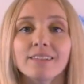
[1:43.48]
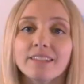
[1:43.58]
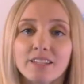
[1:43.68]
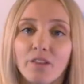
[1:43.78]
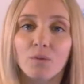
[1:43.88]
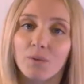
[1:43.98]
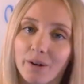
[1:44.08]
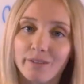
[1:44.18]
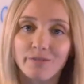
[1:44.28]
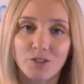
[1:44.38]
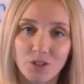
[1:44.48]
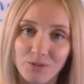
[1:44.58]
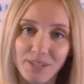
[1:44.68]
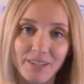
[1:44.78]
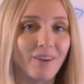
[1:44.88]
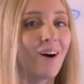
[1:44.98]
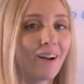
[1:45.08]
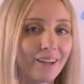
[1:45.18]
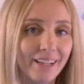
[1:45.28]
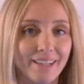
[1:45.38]
is another word for choosing your
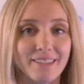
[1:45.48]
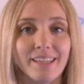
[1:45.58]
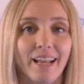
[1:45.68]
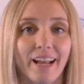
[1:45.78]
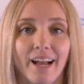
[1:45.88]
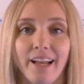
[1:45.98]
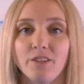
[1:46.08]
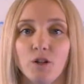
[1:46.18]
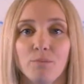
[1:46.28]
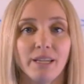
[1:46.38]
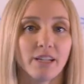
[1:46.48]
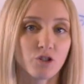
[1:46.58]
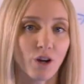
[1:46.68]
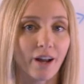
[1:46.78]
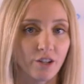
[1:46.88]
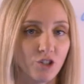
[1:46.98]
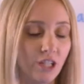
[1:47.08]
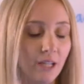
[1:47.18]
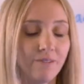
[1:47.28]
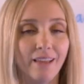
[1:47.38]
audience and your bidding
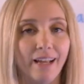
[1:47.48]
strategy